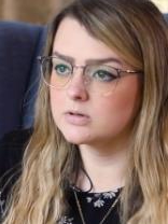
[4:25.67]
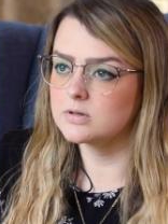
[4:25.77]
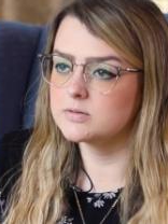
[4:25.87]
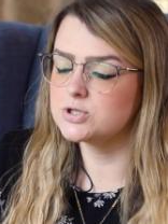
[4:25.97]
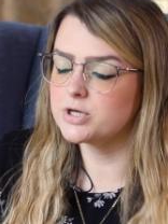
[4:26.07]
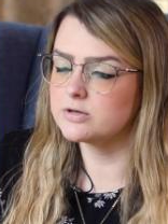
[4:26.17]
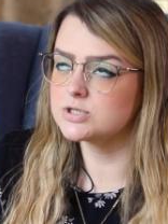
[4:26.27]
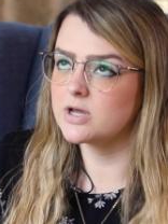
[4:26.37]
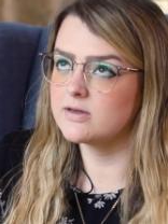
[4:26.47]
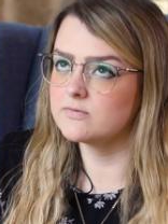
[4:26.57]
I cherish
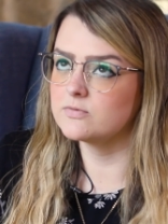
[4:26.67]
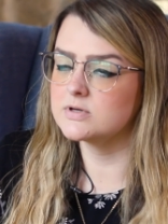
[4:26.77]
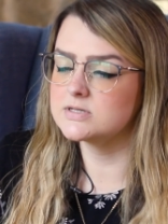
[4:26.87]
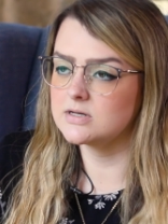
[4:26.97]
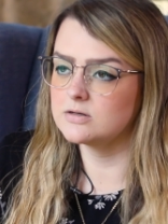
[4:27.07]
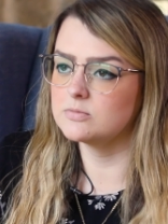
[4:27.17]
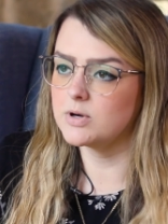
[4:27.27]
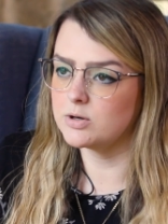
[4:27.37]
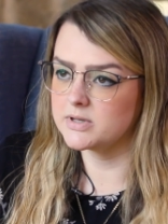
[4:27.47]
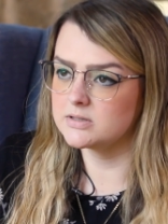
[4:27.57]
every single
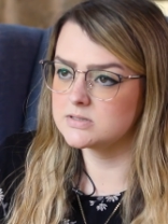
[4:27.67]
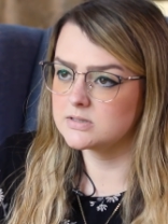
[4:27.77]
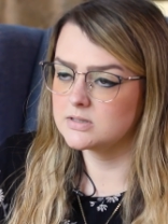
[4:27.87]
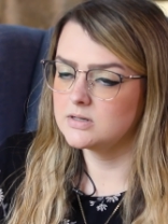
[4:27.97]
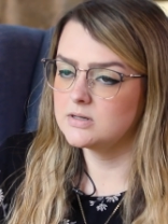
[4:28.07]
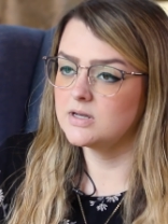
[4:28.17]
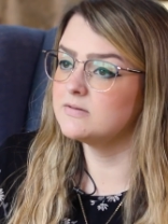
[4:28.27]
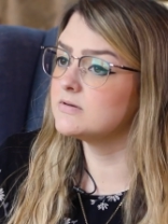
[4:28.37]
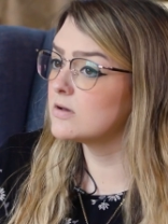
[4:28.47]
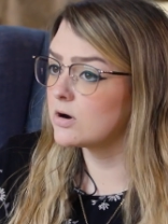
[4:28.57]
moment,
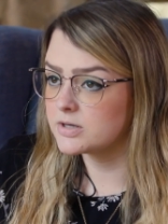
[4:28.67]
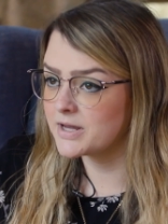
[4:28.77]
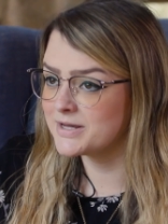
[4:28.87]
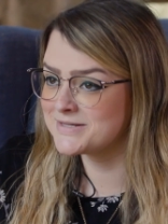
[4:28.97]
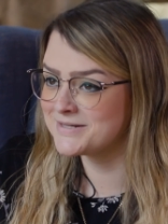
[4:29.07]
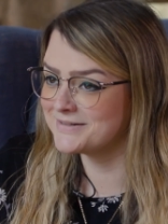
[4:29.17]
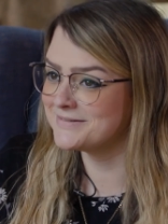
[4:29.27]
even in the hard days.